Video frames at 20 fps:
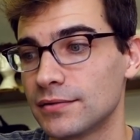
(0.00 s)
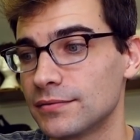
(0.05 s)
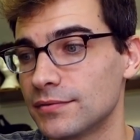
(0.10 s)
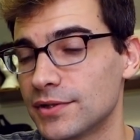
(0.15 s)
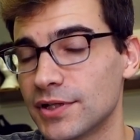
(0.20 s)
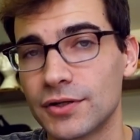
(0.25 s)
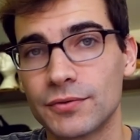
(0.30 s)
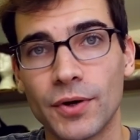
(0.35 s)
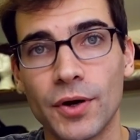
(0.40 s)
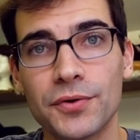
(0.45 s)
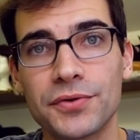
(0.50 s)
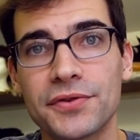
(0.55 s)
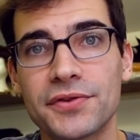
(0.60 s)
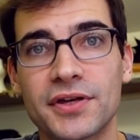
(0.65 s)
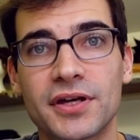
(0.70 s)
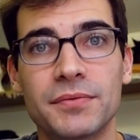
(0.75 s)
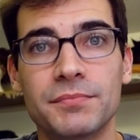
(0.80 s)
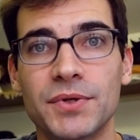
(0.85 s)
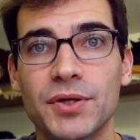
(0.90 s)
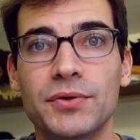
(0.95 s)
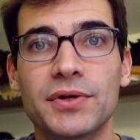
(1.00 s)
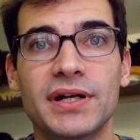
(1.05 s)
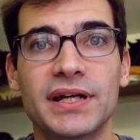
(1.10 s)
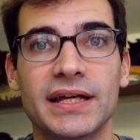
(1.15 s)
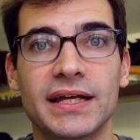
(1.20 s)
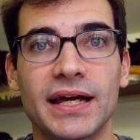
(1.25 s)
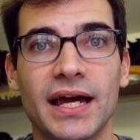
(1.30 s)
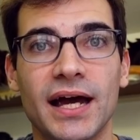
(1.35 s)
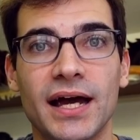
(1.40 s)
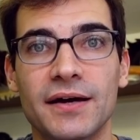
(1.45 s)
the growth of the
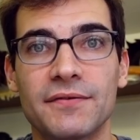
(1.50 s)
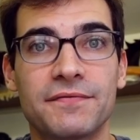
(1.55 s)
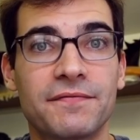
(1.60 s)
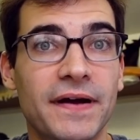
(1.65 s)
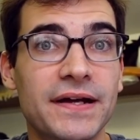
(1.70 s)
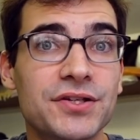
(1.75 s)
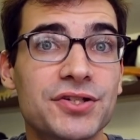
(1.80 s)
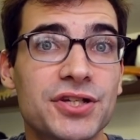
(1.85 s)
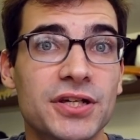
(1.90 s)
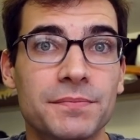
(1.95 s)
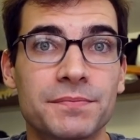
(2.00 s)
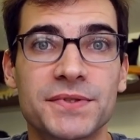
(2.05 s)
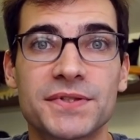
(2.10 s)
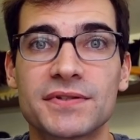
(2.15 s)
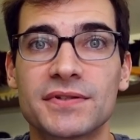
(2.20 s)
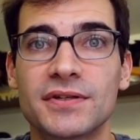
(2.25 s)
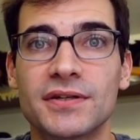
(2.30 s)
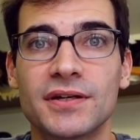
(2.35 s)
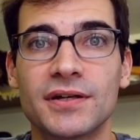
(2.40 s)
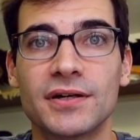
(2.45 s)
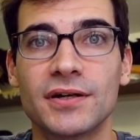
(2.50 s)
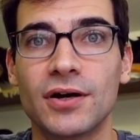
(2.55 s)
community, friendships.